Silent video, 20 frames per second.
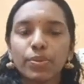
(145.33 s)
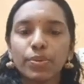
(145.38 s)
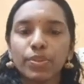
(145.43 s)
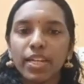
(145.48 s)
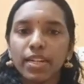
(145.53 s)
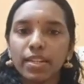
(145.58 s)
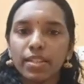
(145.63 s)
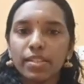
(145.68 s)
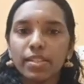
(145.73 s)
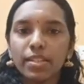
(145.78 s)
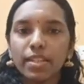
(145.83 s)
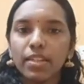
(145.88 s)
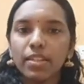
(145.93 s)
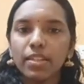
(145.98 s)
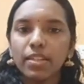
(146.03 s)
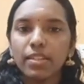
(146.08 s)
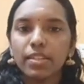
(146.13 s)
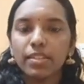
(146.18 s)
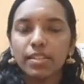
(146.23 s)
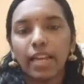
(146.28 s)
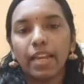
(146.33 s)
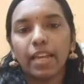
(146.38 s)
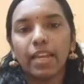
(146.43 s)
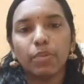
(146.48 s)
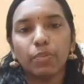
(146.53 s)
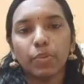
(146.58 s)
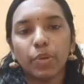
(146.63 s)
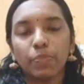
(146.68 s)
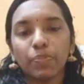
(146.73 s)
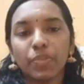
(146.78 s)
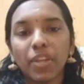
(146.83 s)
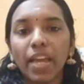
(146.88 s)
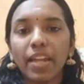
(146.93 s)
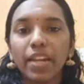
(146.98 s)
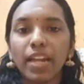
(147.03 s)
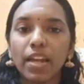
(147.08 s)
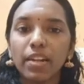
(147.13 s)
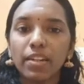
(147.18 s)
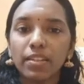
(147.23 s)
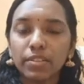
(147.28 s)
So that is the second one.
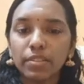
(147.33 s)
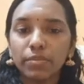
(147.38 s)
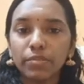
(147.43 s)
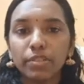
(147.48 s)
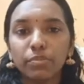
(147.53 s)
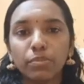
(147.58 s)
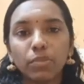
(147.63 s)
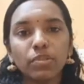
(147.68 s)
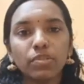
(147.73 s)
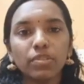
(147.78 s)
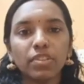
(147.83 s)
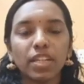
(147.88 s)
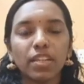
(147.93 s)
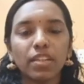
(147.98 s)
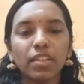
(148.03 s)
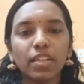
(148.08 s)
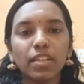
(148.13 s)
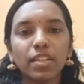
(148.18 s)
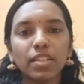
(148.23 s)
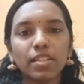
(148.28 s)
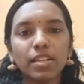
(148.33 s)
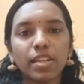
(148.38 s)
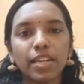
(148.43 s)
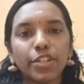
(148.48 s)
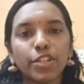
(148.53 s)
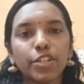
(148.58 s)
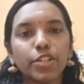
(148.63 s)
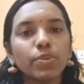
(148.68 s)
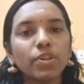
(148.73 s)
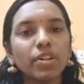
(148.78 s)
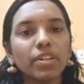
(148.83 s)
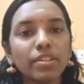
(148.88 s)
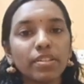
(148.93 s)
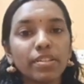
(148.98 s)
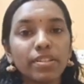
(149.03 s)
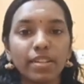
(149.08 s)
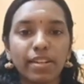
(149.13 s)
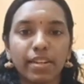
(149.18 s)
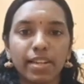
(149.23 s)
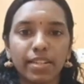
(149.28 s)
And another one more thing, it is related to
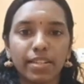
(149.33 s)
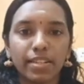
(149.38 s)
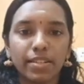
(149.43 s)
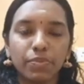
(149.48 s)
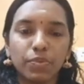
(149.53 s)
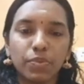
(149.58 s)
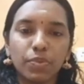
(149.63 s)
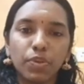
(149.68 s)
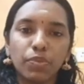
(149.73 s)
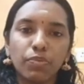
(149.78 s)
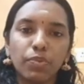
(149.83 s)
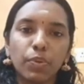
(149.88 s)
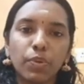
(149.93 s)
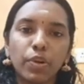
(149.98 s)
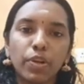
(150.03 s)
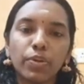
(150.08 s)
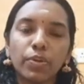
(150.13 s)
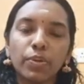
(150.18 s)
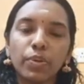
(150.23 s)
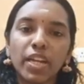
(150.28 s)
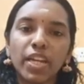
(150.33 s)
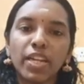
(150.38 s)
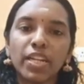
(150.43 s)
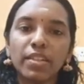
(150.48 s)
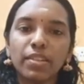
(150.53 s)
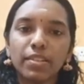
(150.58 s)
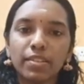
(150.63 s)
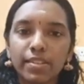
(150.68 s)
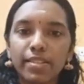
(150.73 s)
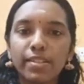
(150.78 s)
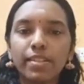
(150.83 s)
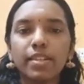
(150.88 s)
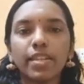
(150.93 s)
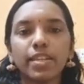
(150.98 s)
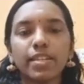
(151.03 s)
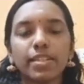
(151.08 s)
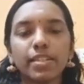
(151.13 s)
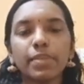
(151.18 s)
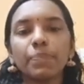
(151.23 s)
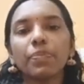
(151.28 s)
urgent letter. So if you want to write urgent
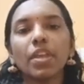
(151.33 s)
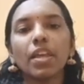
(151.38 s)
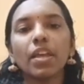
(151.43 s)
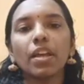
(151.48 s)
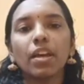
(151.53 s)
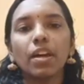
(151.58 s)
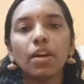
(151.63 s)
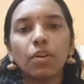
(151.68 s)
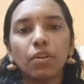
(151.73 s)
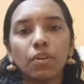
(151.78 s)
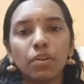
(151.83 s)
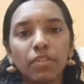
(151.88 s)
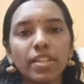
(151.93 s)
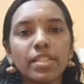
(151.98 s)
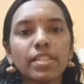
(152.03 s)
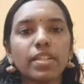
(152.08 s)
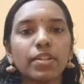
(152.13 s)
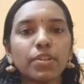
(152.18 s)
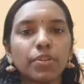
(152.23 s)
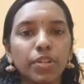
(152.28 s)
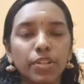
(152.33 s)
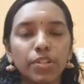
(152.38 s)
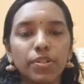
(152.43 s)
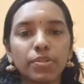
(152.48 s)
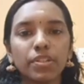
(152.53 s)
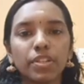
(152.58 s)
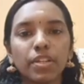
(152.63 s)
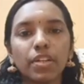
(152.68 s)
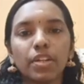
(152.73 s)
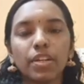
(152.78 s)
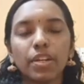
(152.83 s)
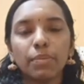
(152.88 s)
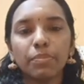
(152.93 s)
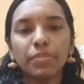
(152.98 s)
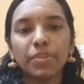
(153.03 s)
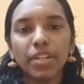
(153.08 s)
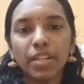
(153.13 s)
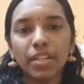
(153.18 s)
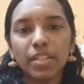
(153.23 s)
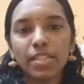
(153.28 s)
letter, always according to the
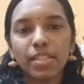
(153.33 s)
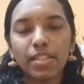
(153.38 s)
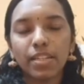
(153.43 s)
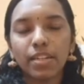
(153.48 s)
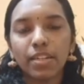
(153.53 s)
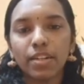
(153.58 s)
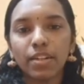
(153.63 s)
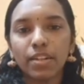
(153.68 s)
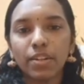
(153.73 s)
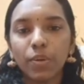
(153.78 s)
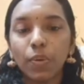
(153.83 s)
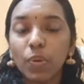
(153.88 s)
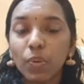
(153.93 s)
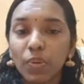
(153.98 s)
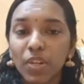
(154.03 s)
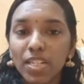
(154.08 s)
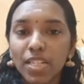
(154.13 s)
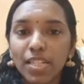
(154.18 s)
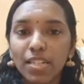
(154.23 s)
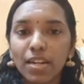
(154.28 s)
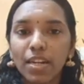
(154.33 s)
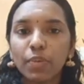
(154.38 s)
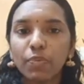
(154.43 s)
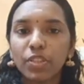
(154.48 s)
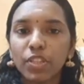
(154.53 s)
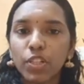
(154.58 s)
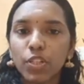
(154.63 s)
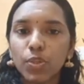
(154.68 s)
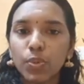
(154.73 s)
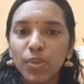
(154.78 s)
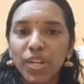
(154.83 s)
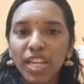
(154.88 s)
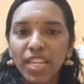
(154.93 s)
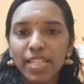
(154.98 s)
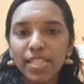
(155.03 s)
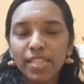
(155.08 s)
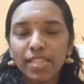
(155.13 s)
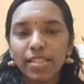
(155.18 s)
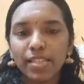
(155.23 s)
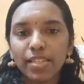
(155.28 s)
updates, always start with the
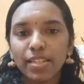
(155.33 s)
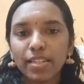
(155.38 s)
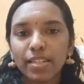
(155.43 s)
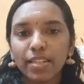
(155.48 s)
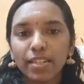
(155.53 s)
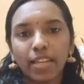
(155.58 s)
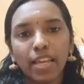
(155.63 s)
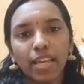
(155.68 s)
today's